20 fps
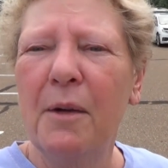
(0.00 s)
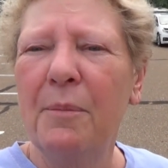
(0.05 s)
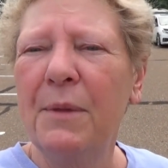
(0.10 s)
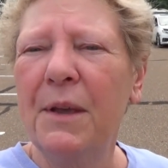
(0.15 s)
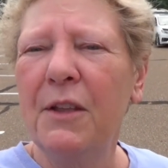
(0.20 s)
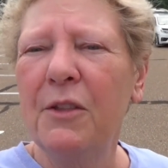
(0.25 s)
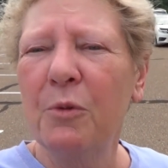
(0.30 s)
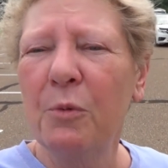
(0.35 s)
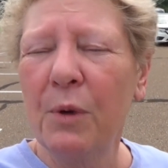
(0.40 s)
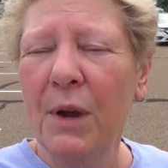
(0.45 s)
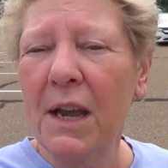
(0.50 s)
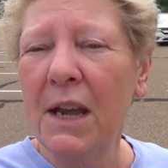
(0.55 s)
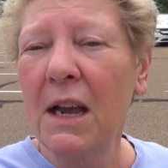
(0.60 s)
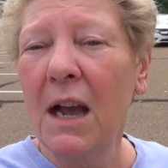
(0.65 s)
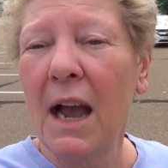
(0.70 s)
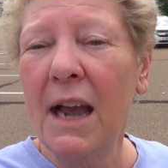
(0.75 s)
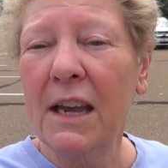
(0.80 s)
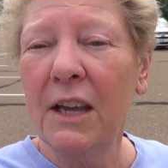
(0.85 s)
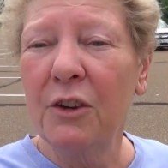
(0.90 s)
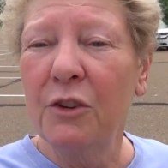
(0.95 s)
in the ring,
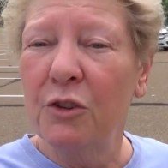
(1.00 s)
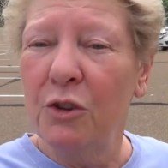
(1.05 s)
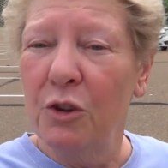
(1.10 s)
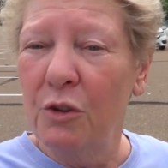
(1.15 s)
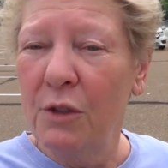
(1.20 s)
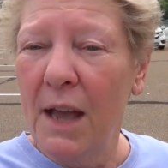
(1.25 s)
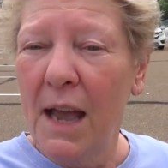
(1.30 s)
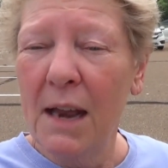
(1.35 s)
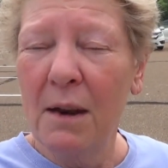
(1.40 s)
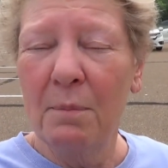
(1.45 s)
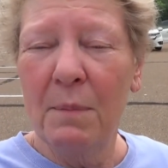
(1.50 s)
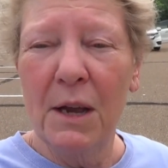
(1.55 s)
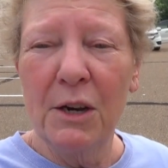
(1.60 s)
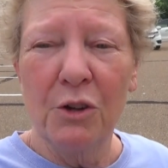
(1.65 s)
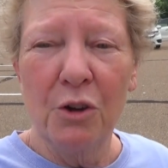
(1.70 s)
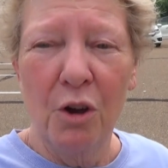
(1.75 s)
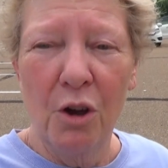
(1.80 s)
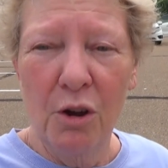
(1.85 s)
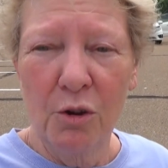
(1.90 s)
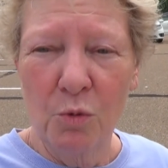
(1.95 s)
I can do that and my
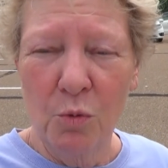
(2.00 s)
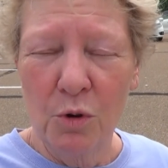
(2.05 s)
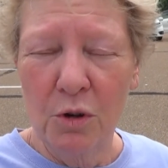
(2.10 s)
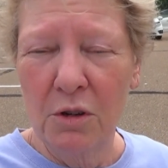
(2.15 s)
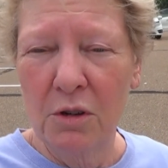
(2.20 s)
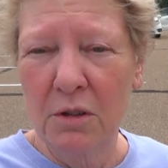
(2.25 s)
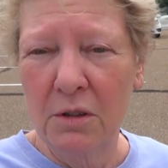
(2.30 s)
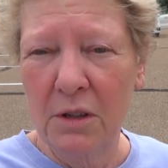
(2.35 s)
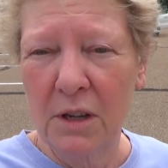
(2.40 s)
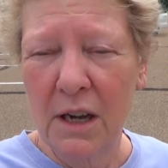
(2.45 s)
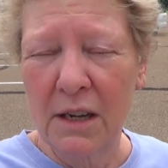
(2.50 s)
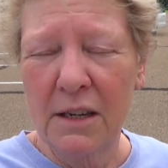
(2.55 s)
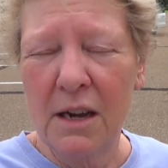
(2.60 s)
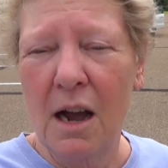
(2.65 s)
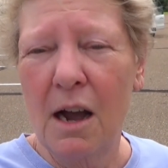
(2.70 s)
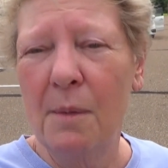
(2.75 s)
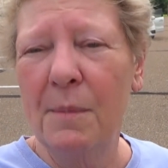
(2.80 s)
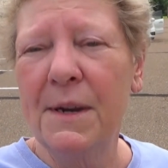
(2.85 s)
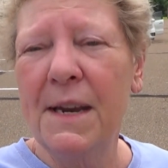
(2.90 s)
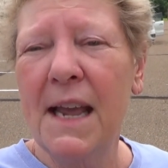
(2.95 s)
dog will
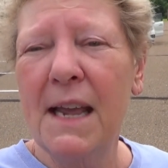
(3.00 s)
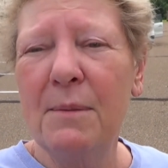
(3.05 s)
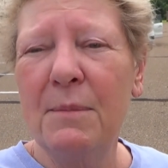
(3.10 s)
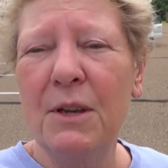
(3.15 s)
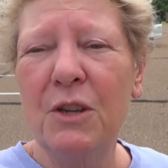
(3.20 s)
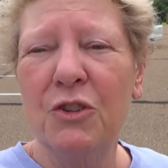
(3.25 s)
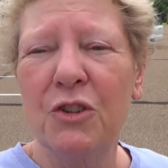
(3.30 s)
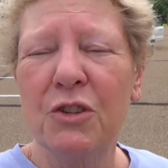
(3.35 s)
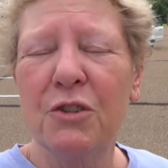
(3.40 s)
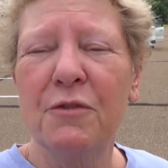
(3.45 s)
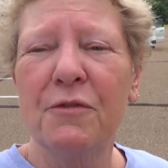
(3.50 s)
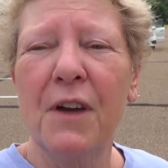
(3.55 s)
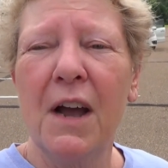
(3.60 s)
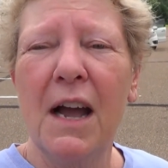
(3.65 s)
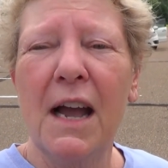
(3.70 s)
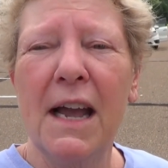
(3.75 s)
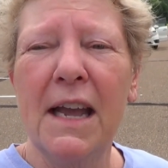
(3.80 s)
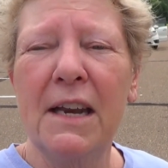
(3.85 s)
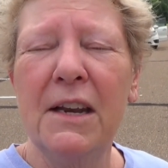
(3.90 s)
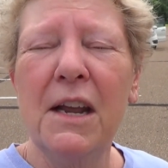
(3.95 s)
accommodate me just
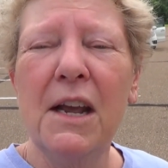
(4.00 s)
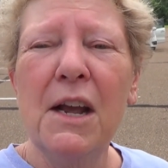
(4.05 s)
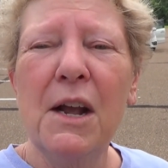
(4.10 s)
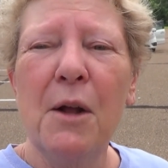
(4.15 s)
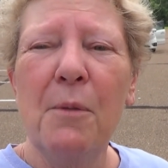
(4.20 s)
fine.